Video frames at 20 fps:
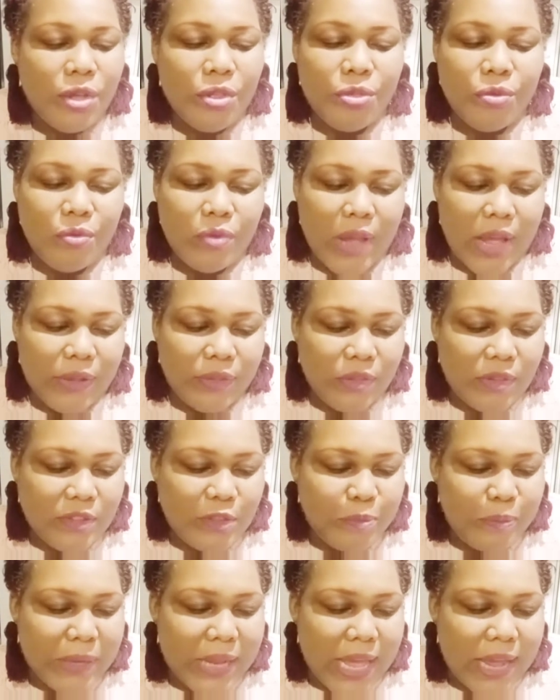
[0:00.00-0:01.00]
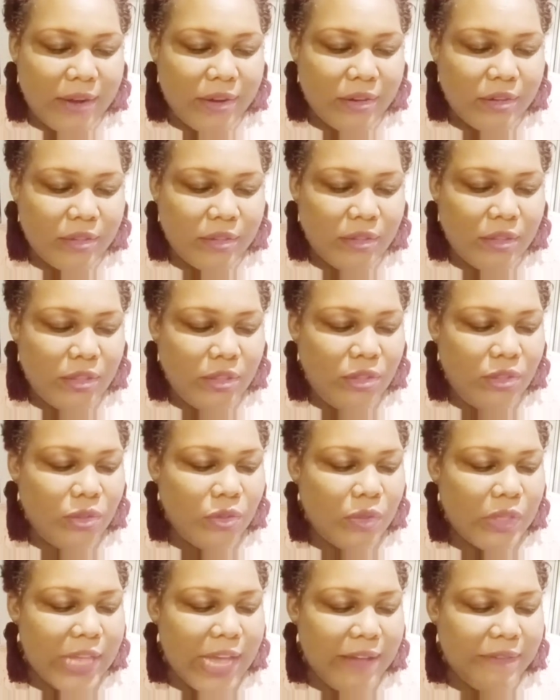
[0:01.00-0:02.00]
Throughout this planner,
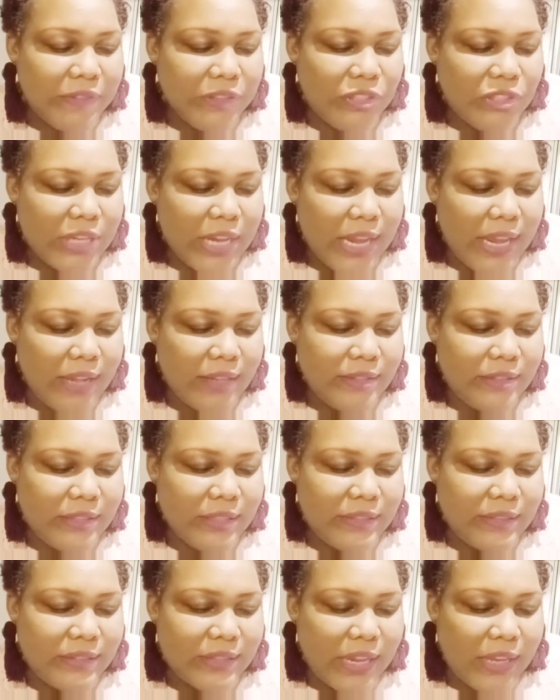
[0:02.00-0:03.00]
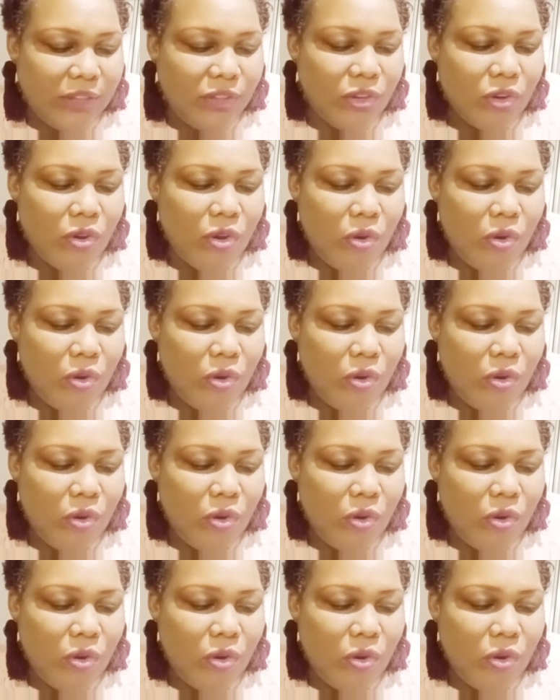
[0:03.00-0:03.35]
you'll have a chance to set your